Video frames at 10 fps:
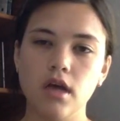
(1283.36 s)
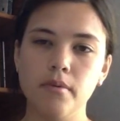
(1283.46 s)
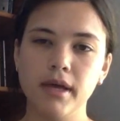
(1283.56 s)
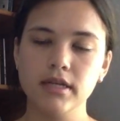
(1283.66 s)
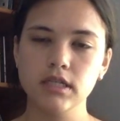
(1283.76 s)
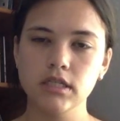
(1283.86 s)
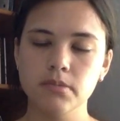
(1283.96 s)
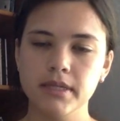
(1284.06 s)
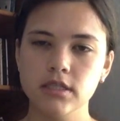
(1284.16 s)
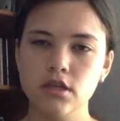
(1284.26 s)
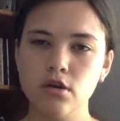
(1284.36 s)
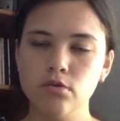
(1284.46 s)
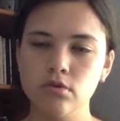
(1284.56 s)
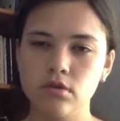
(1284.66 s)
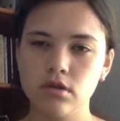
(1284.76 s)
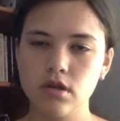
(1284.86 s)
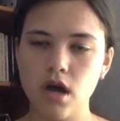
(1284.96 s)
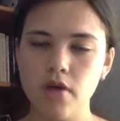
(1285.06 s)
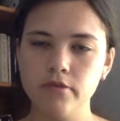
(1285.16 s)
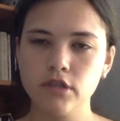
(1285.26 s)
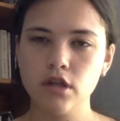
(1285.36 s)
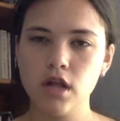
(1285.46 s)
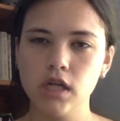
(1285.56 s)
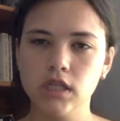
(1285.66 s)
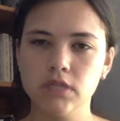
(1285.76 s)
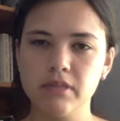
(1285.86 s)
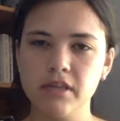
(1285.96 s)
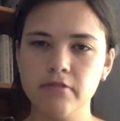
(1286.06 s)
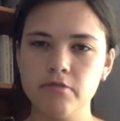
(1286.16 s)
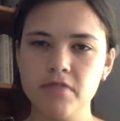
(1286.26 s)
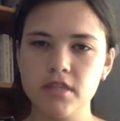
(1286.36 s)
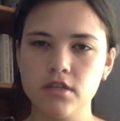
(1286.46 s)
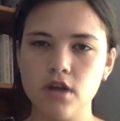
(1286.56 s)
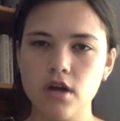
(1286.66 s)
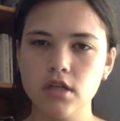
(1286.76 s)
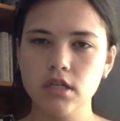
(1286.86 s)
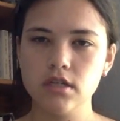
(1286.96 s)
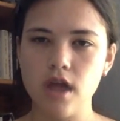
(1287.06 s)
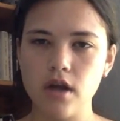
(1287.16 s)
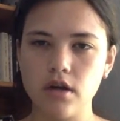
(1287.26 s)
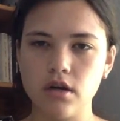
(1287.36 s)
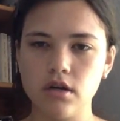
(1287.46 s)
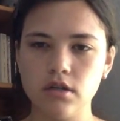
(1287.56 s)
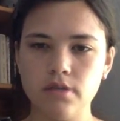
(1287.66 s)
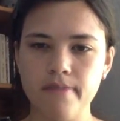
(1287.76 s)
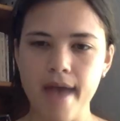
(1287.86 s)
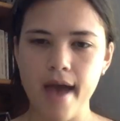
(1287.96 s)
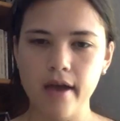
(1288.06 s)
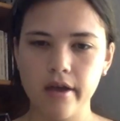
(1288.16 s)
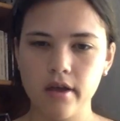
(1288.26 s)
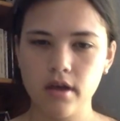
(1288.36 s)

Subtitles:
because he's been so gone for so long and has been living with the Starks, he's not earned back